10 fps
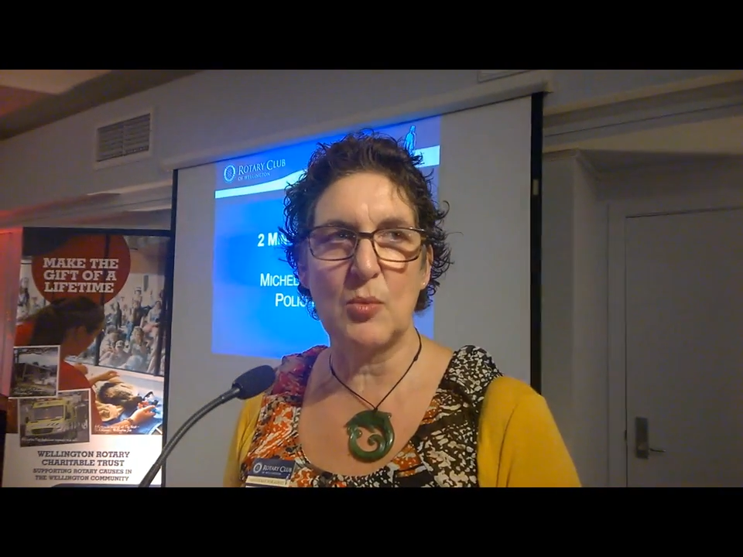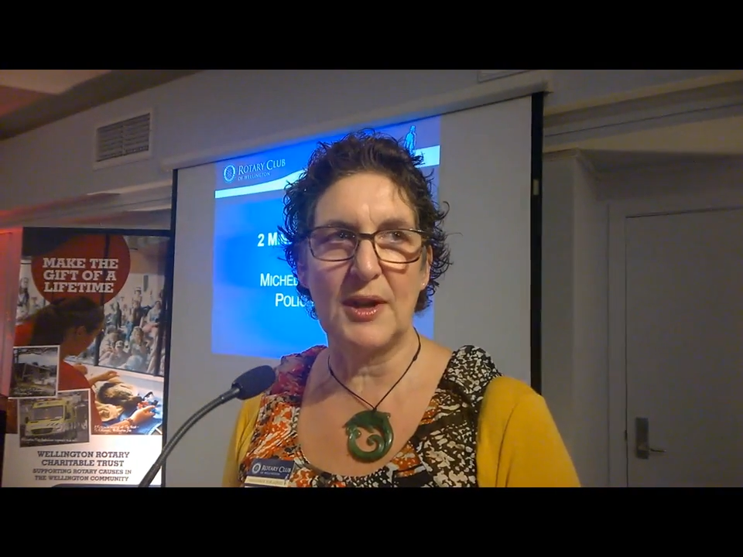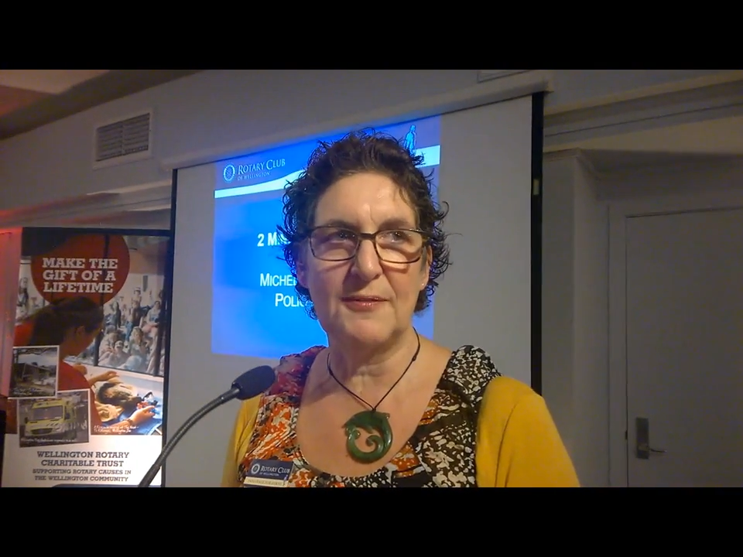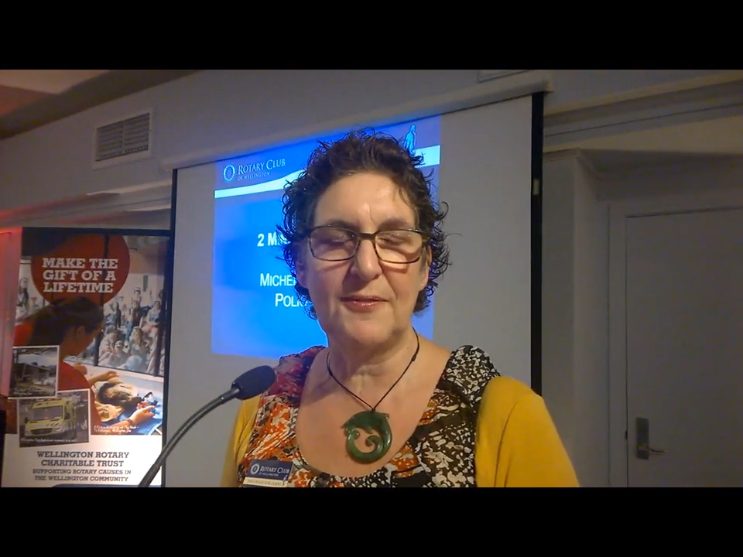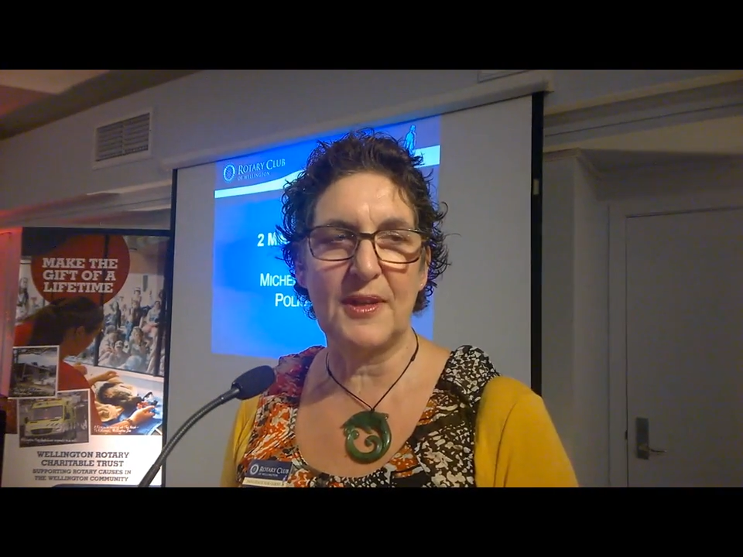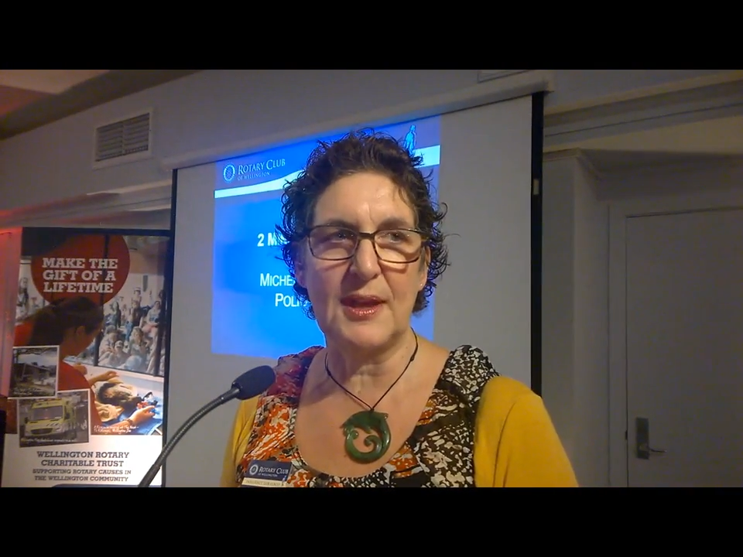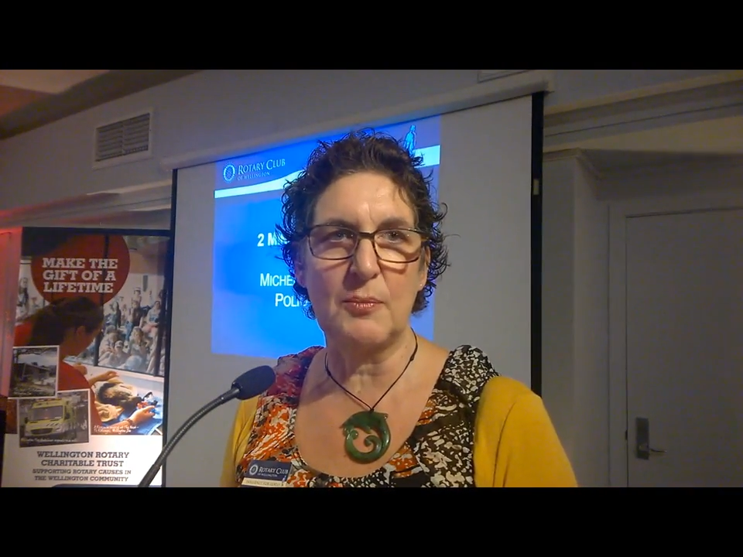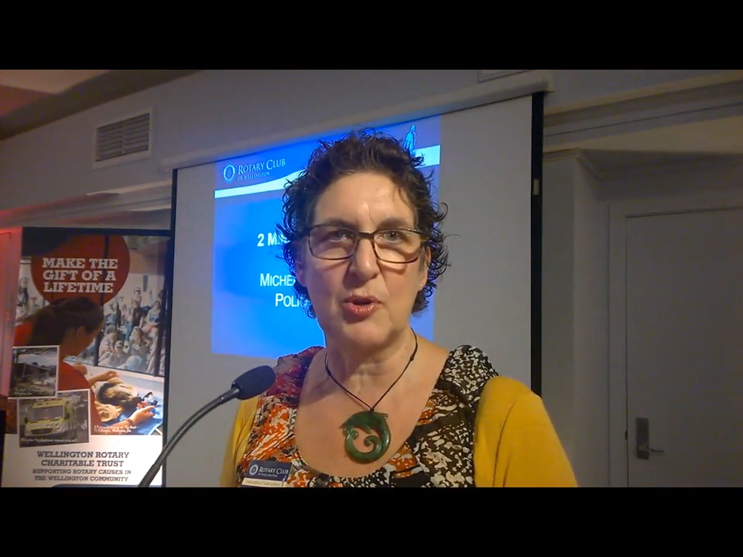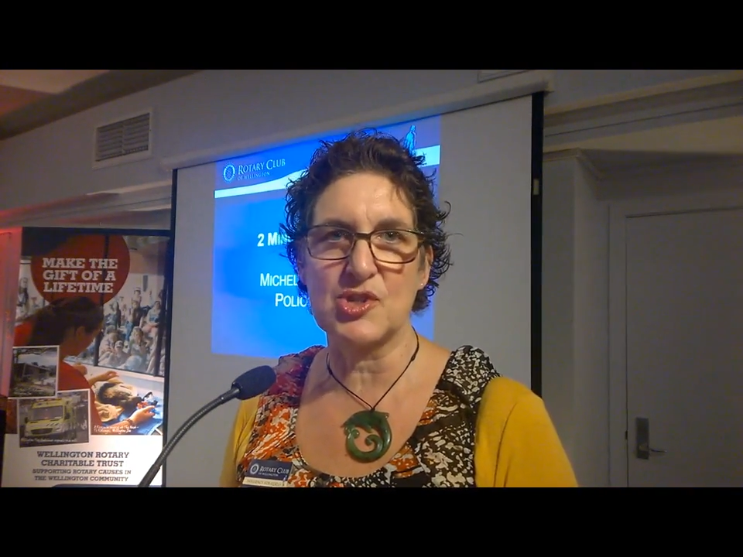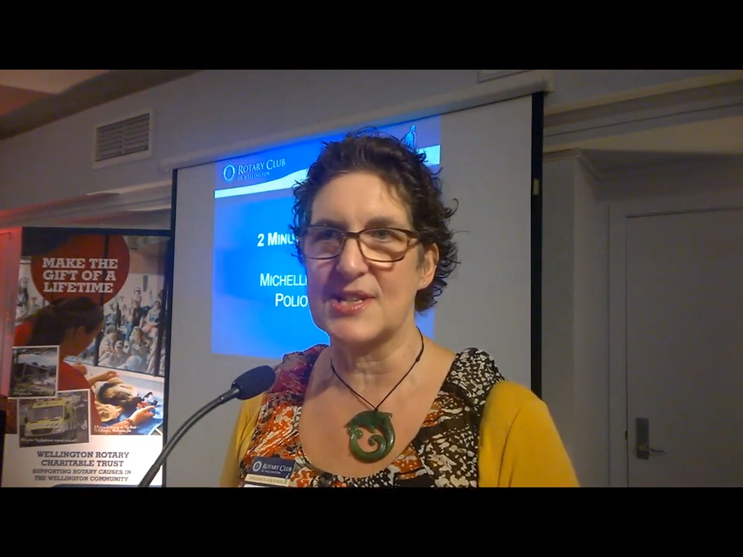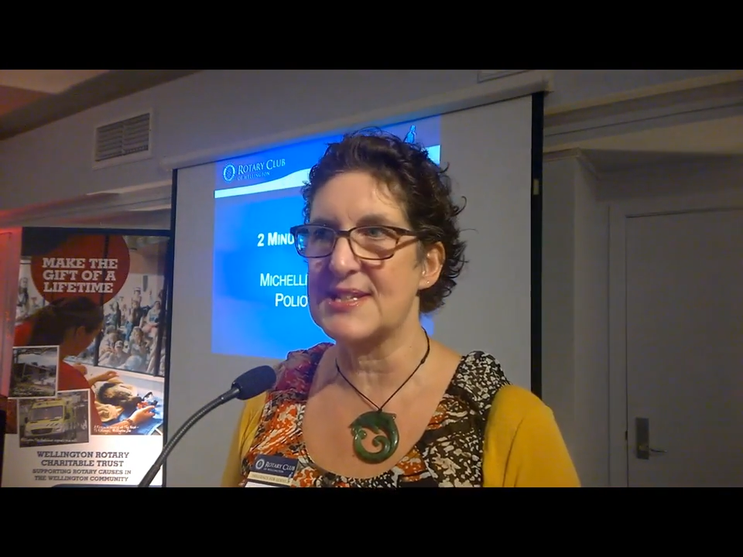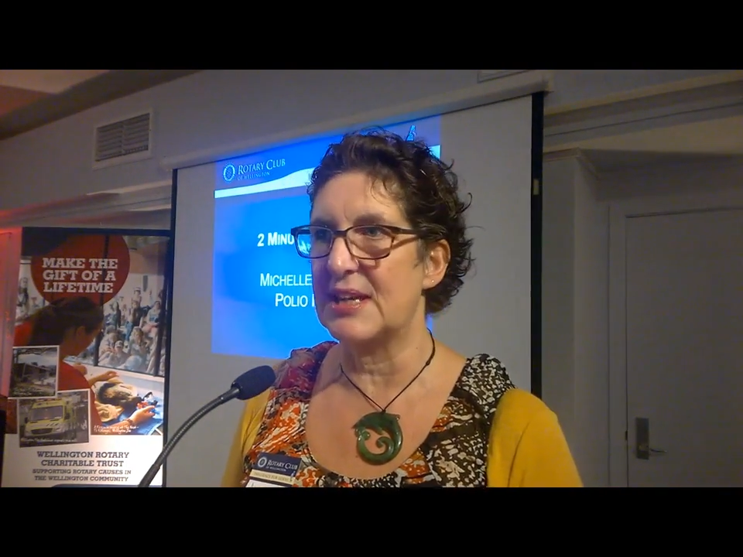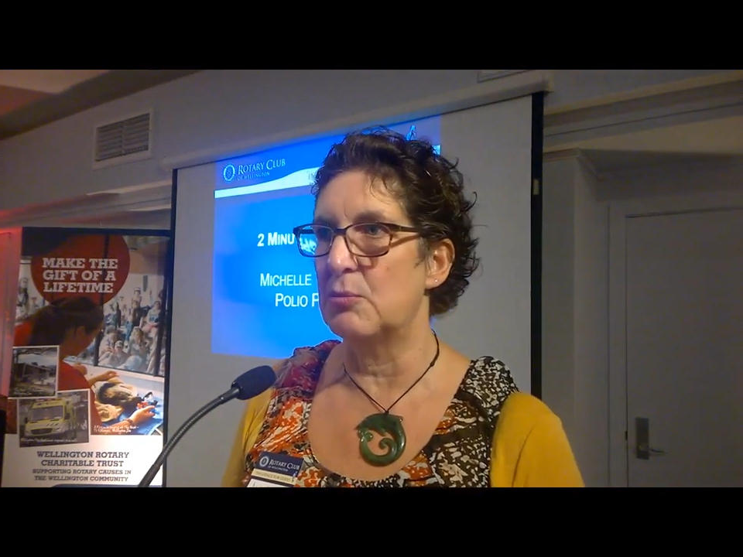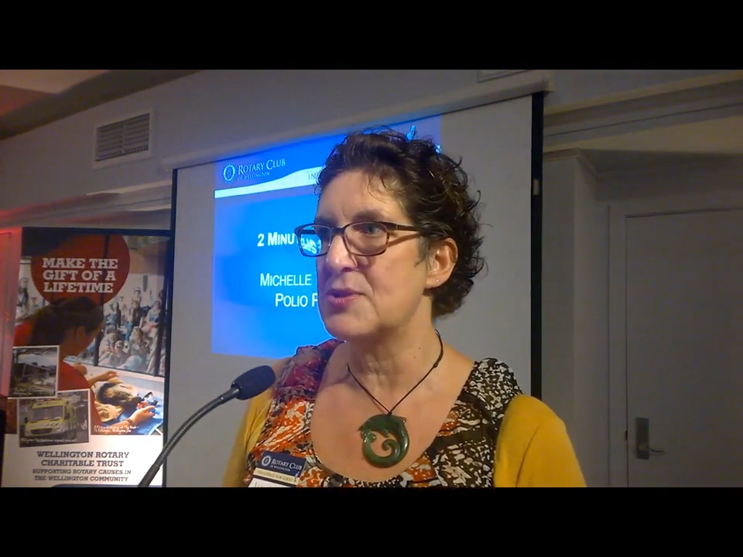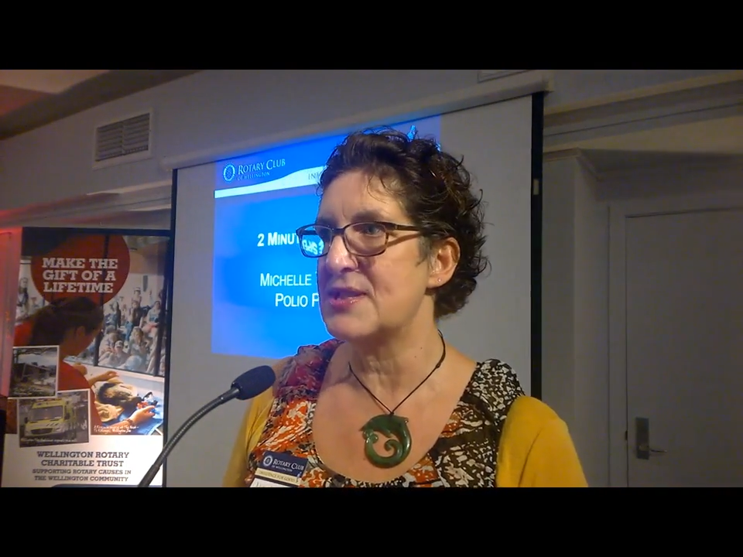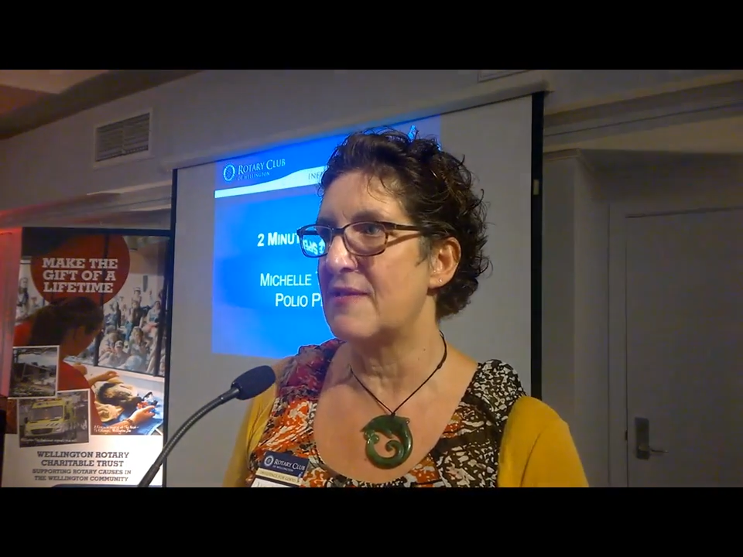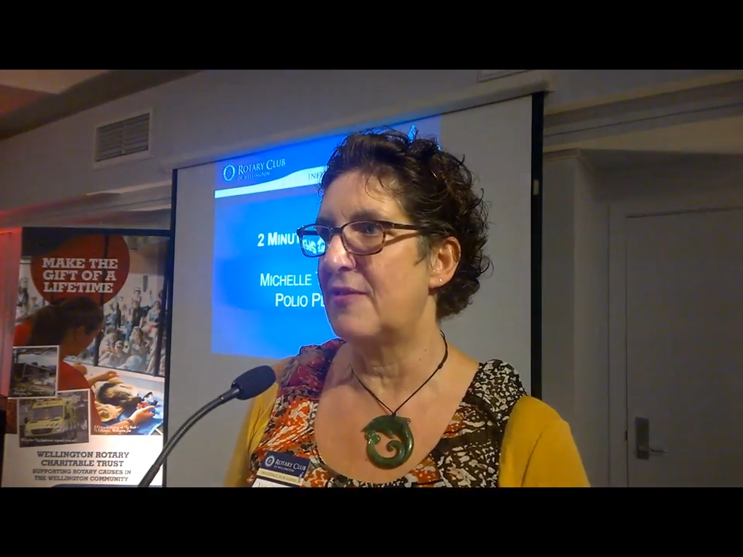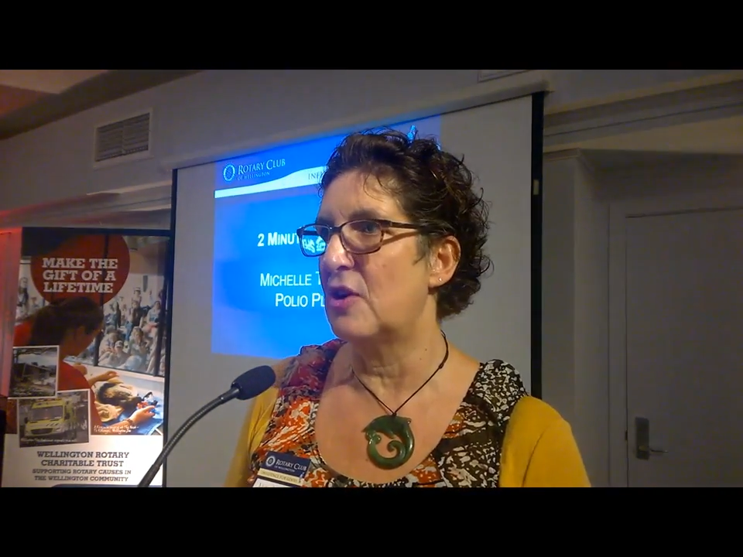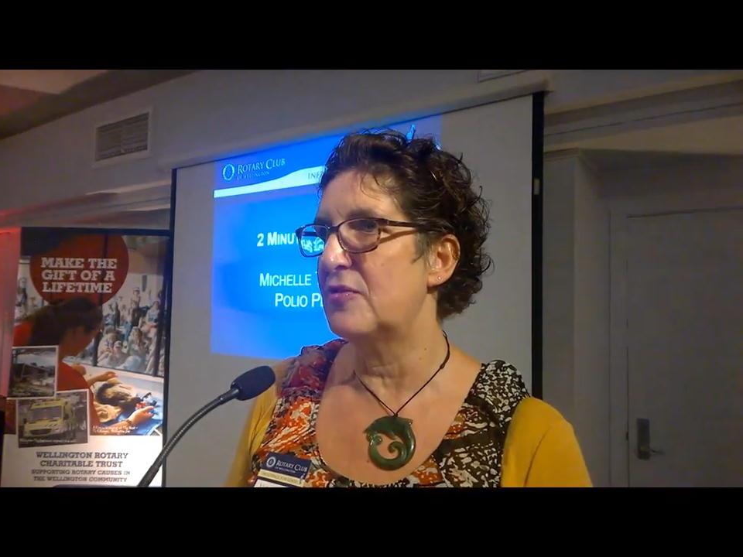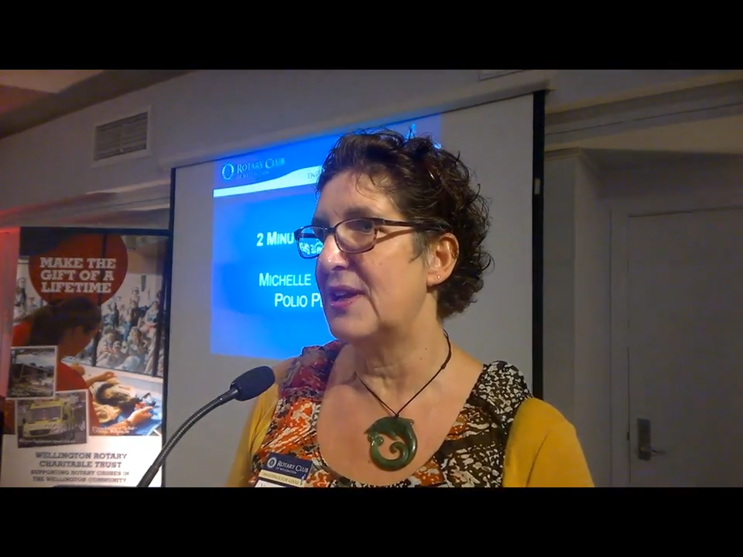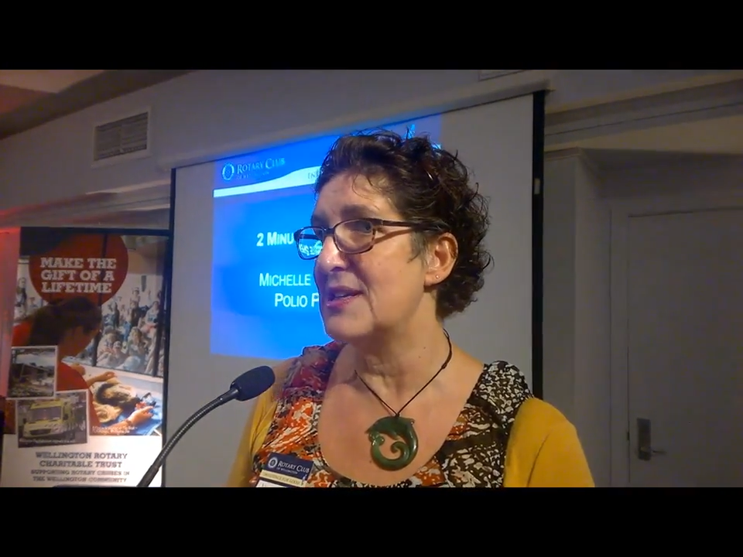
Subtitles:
one of the projects that I'm also involved